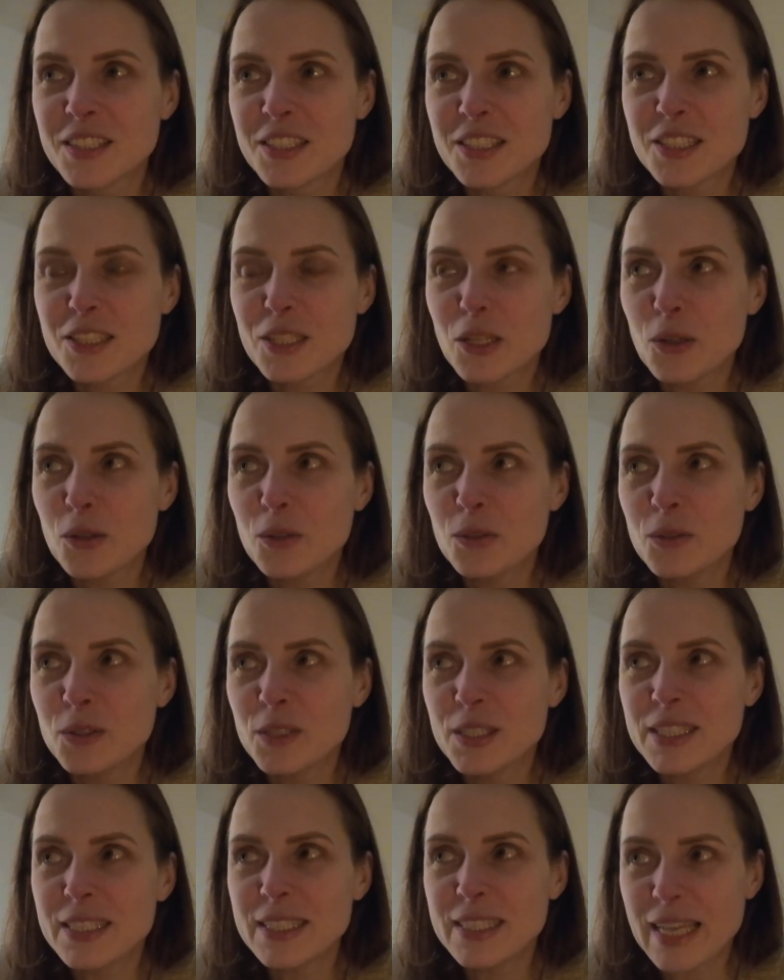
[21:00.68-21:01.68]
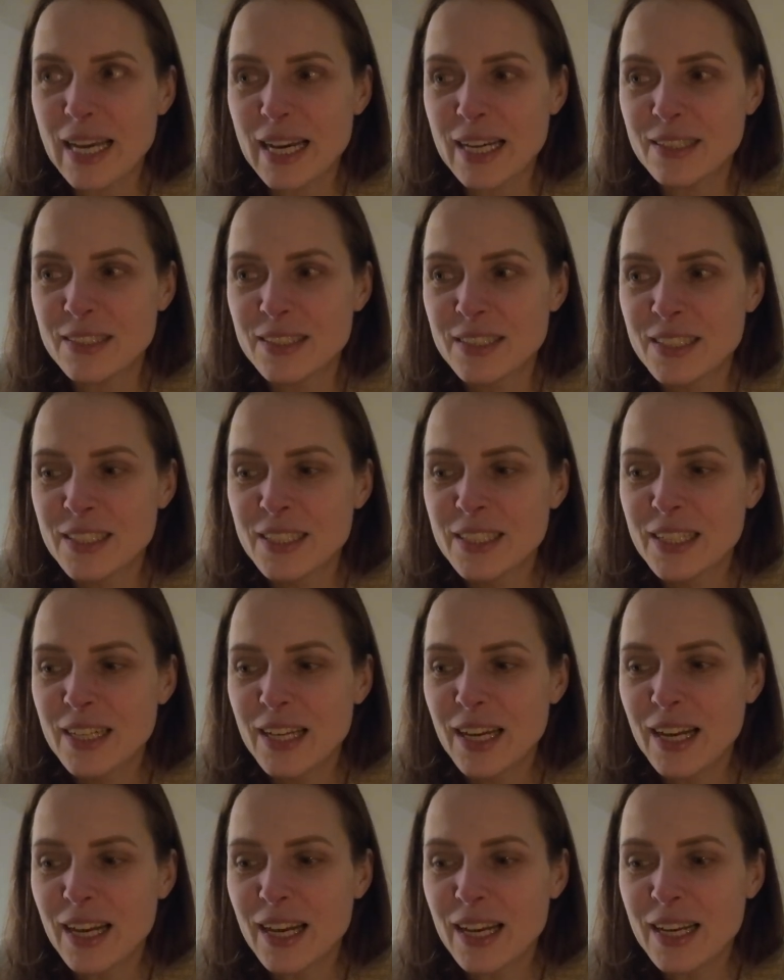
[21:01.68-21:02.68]
So yeah,
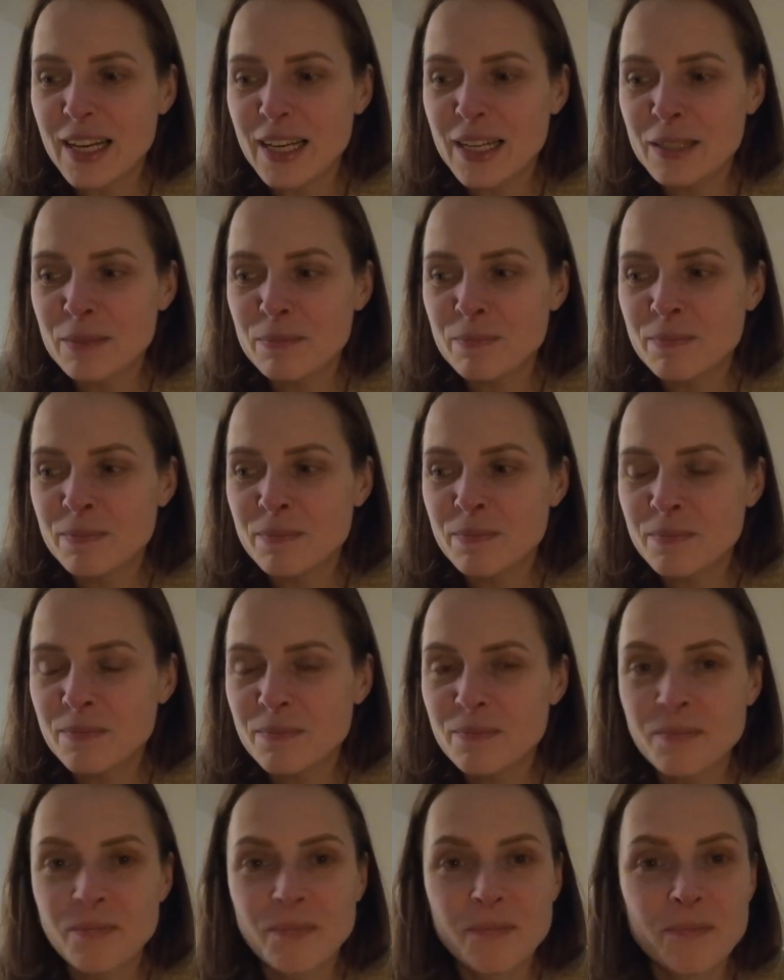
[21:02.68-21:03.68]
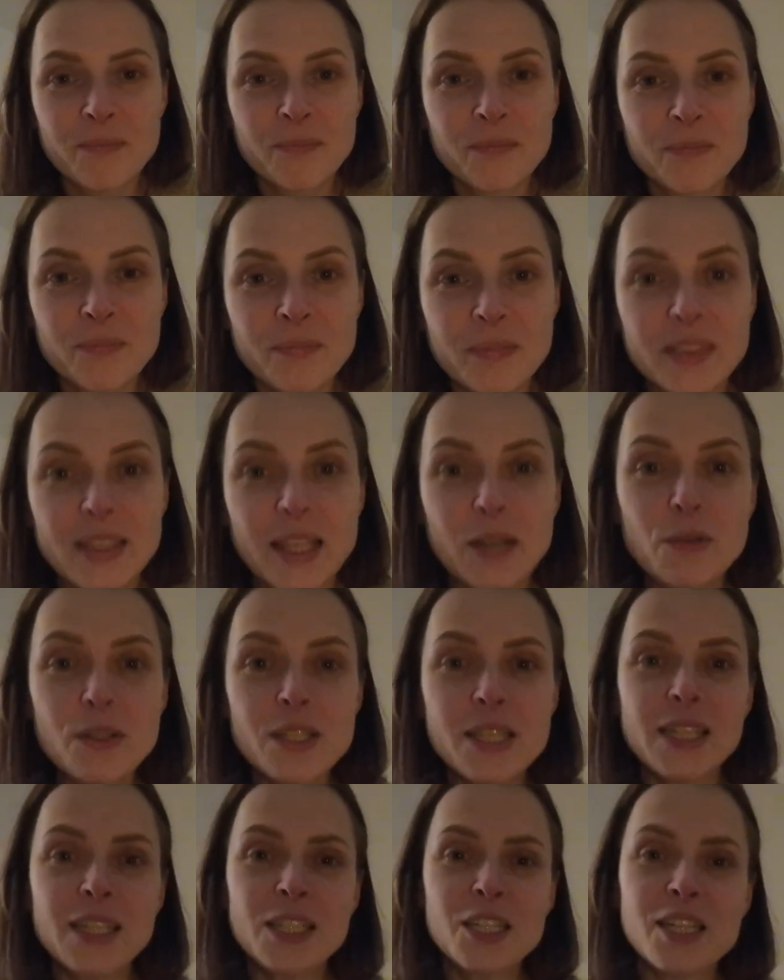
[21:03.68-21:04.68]
there
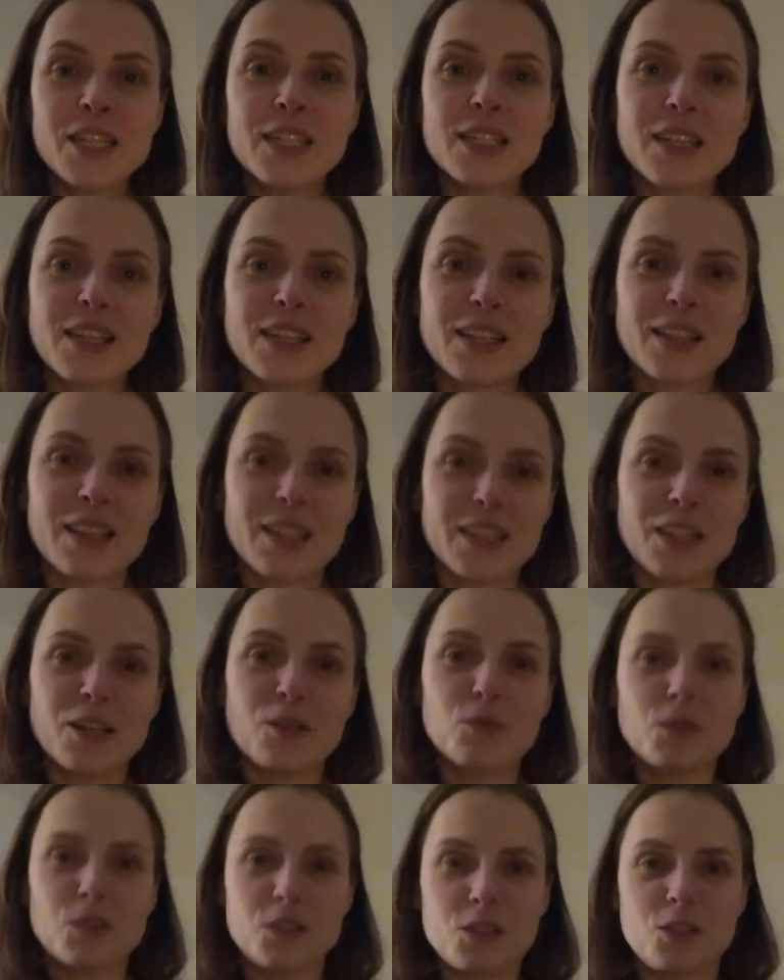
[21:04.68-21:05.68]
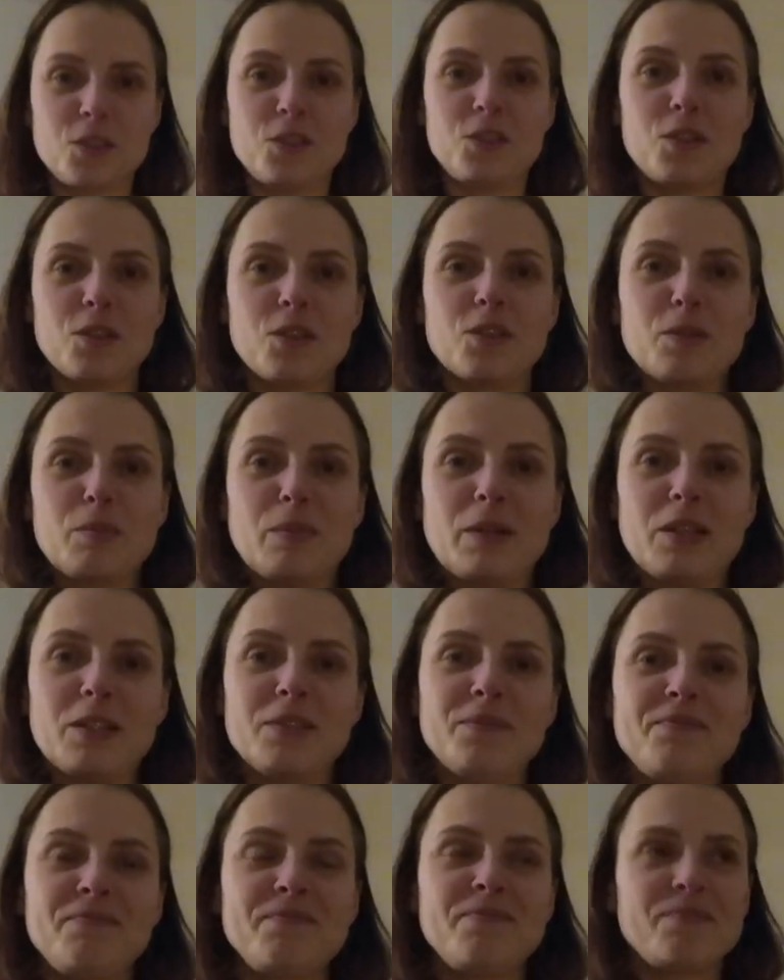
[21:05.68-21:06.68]
was actually another thing I wanted to talk
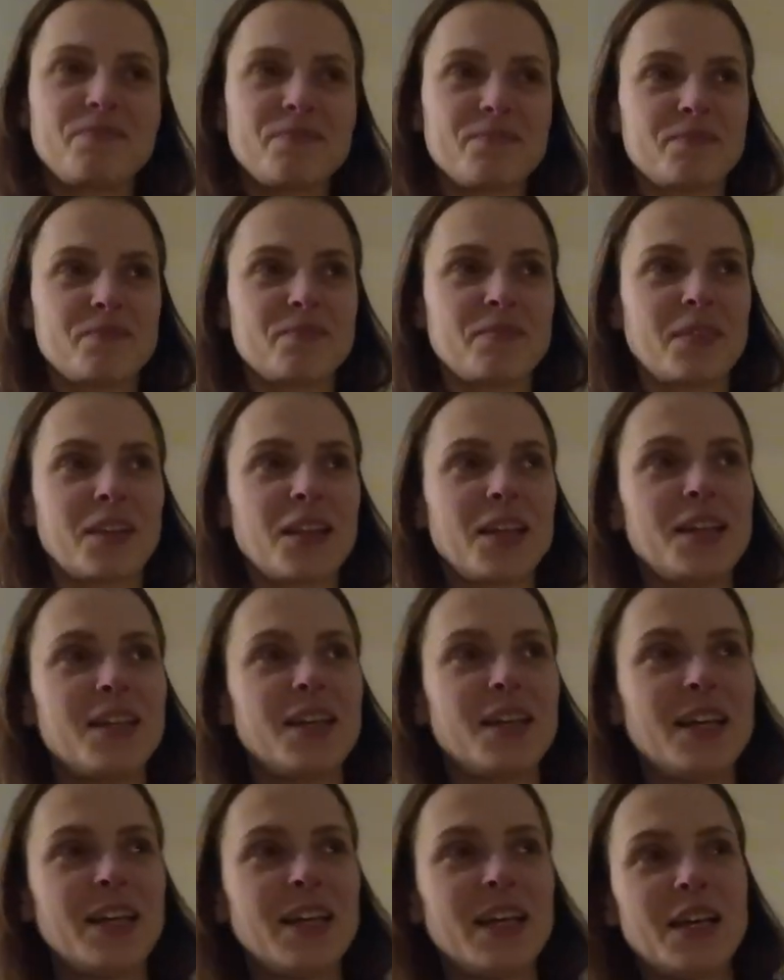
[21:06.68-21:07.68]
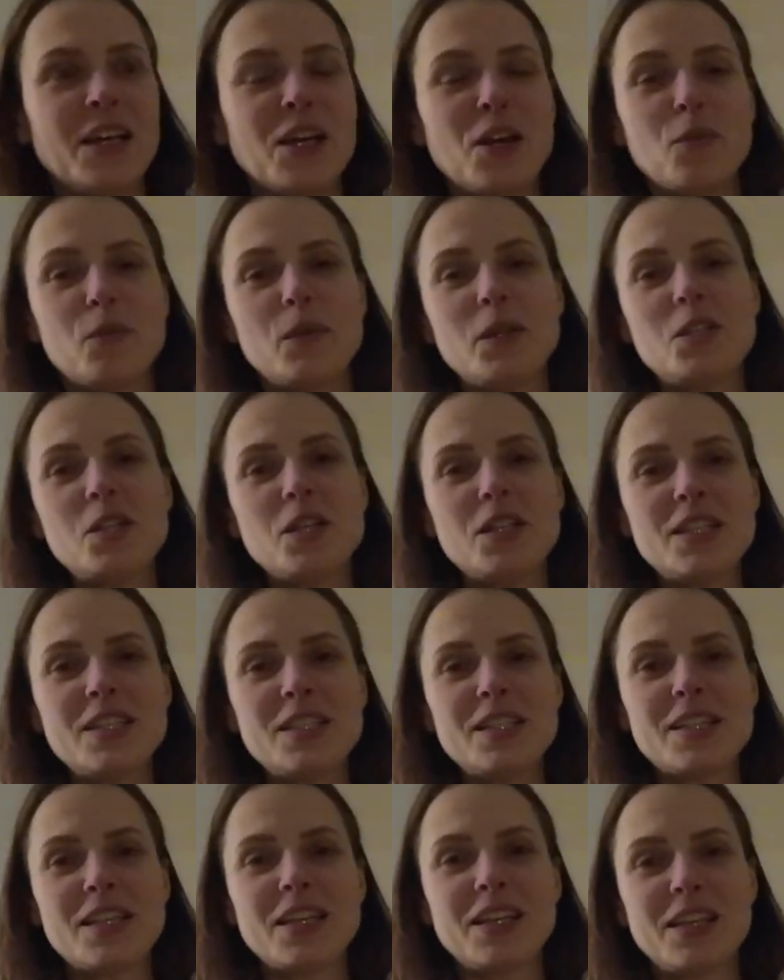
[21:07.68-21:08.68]
about, which
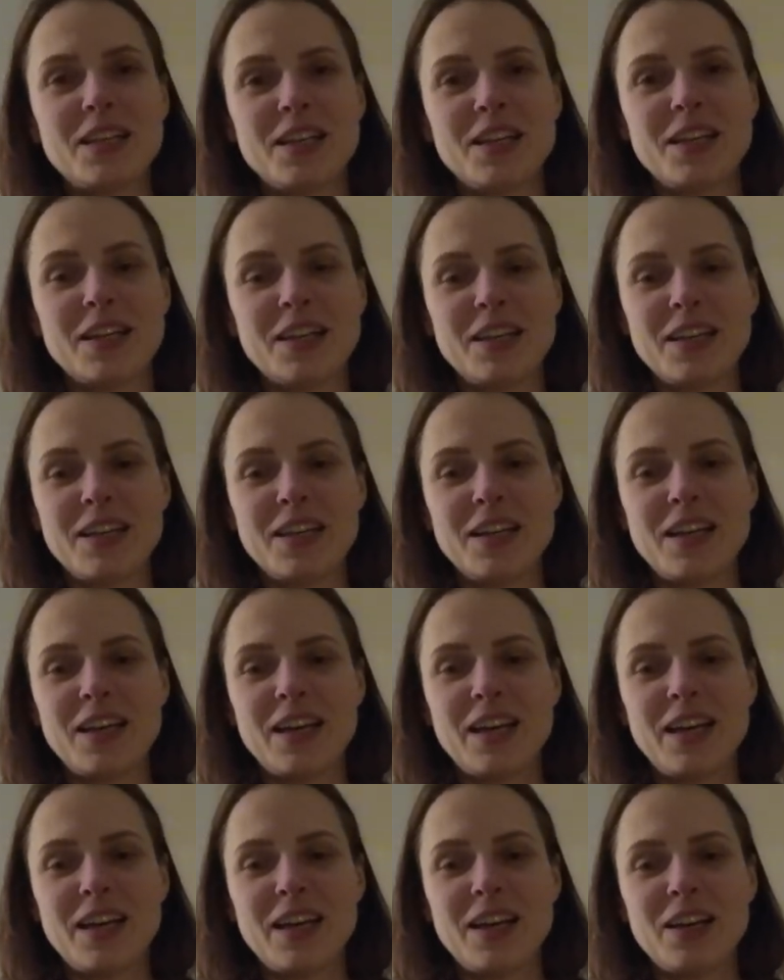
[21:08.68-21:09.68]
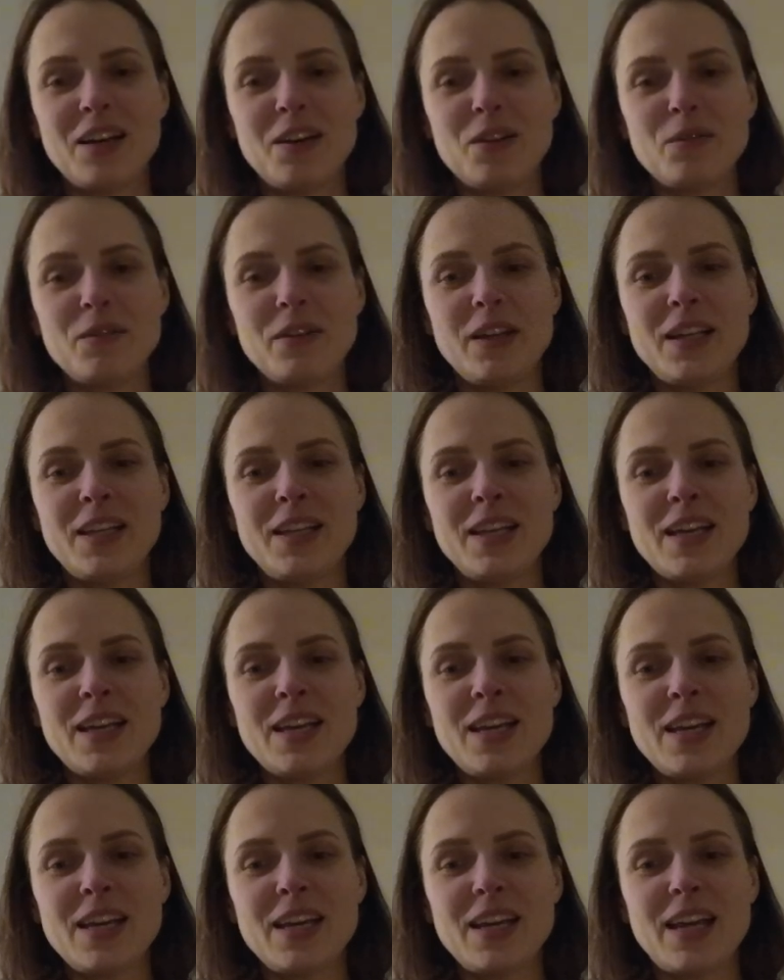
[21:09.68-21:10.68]
is
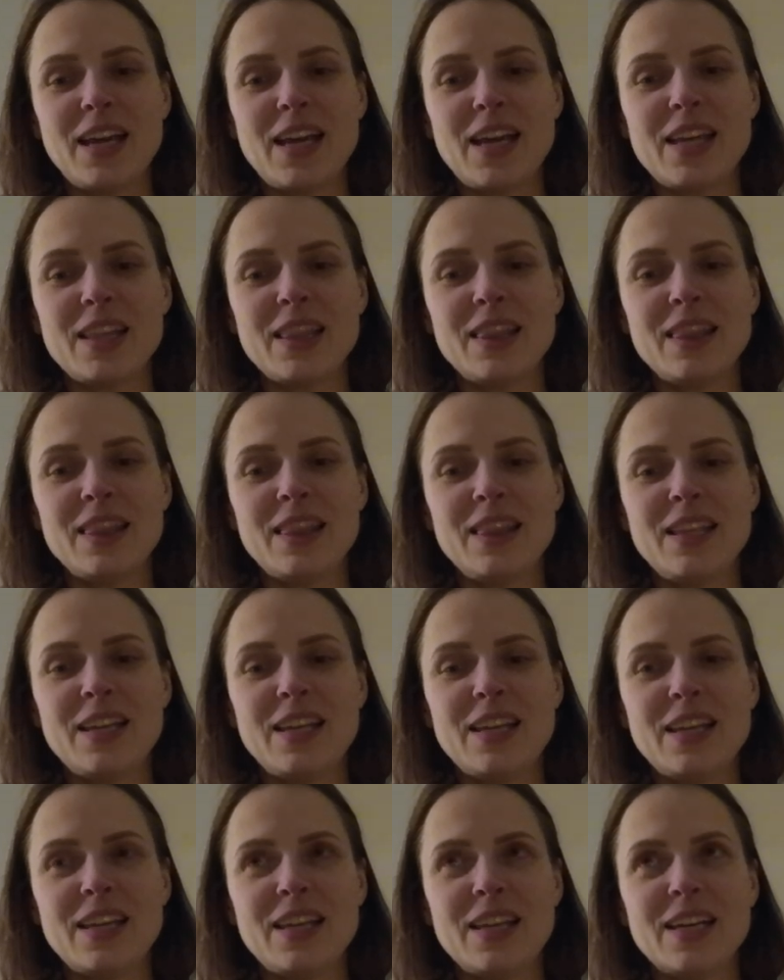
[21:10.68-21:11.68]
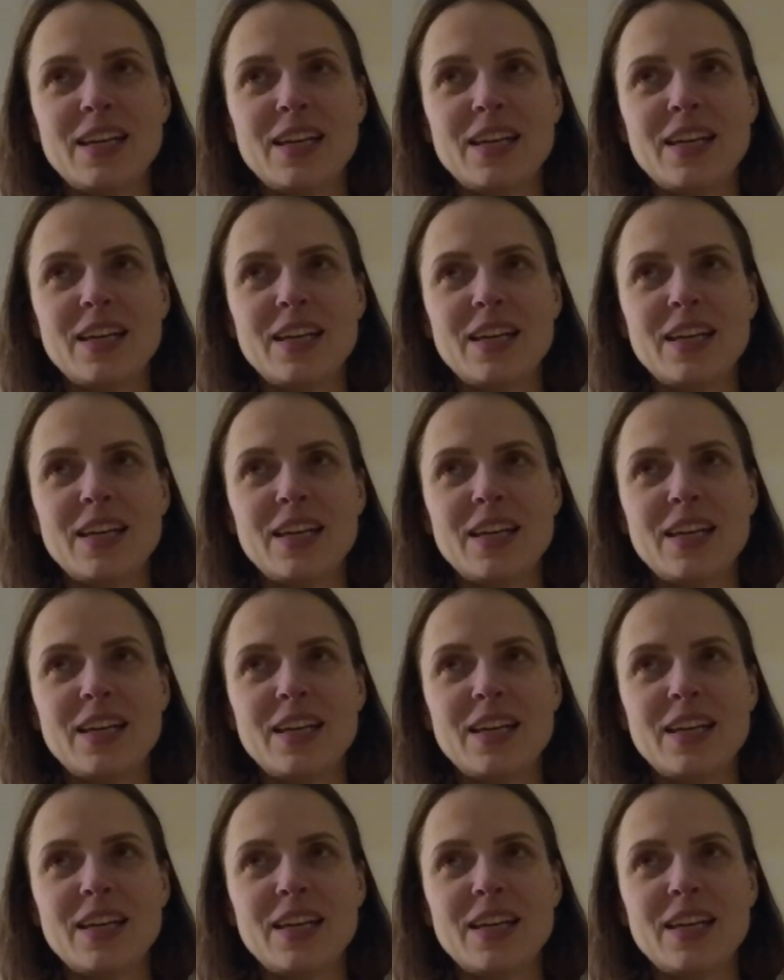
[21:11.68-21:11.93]
really in the